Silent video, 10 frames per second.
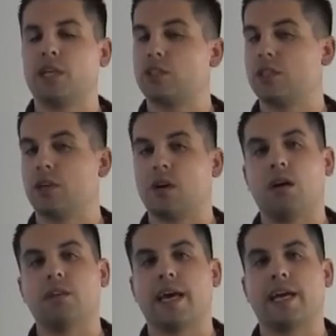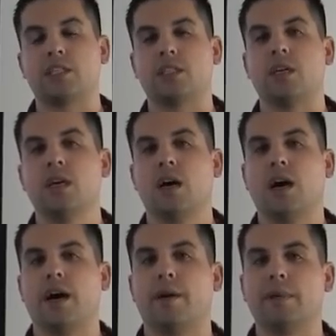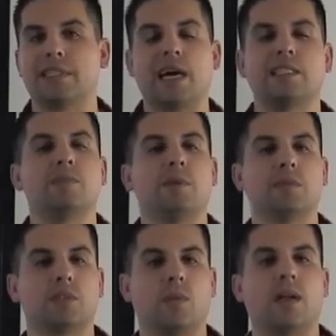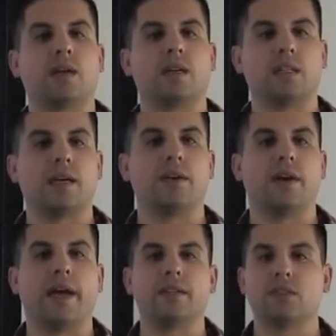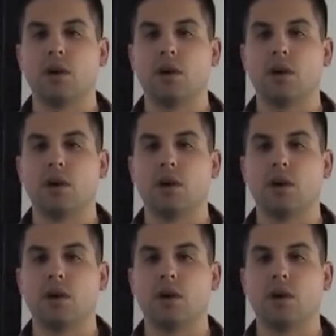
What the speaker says: make sure that your call to action entices people to want to click on your ad.